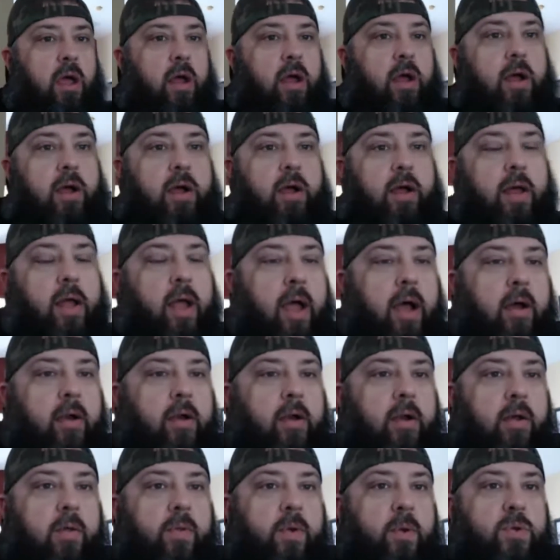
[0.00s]
I don't
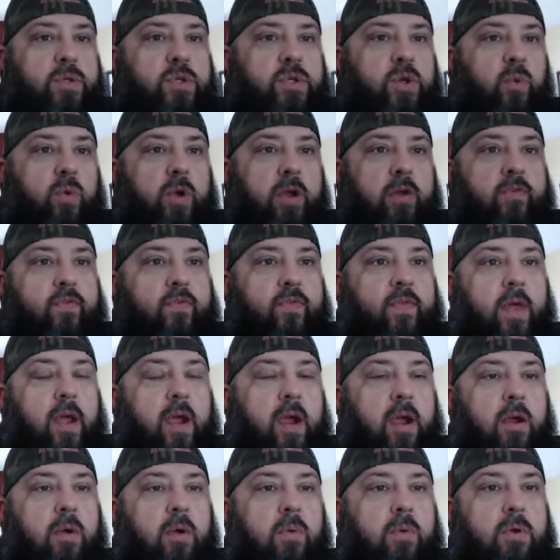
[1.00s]
know. There's a rift
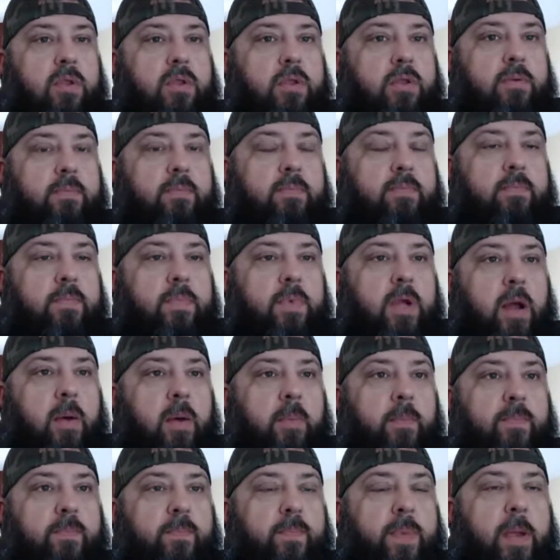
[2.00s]
there with
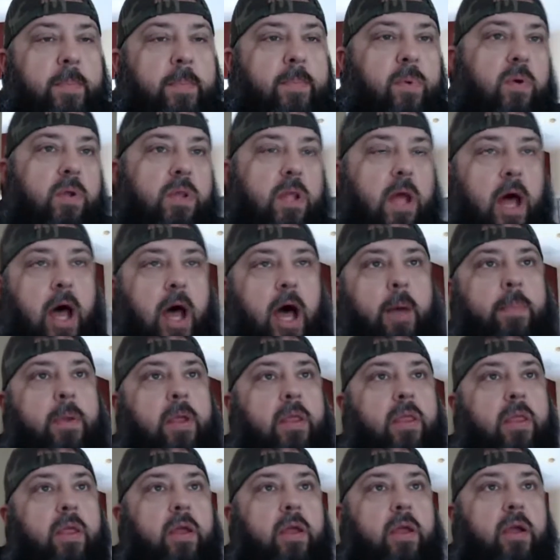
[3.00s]
people in the
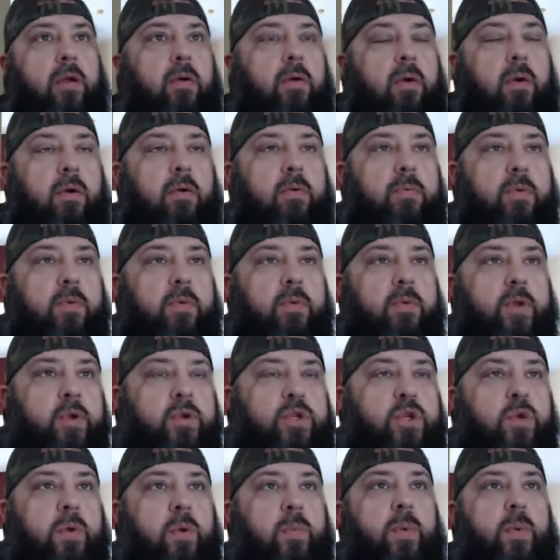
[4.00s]
hobby there or YouTube
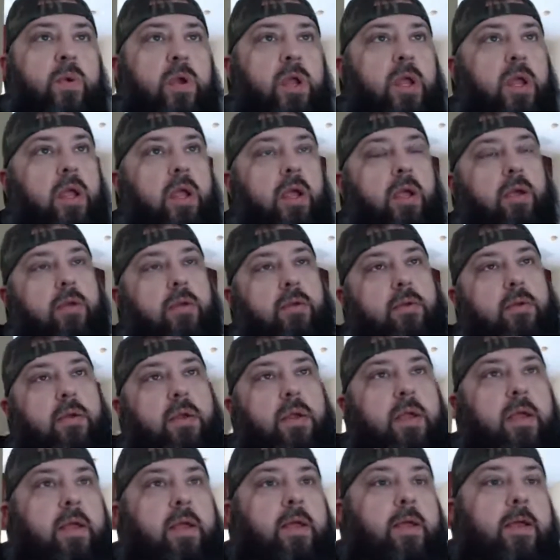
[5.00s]
community, and
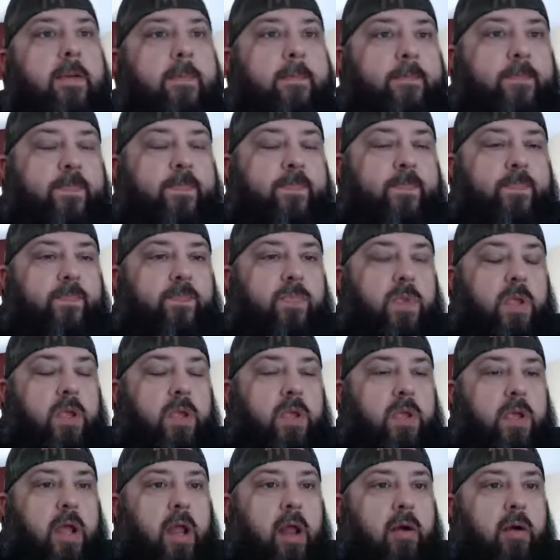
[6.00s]

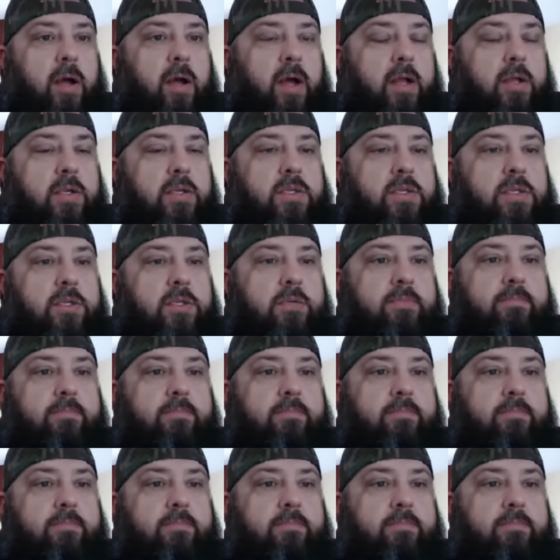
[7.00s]
I just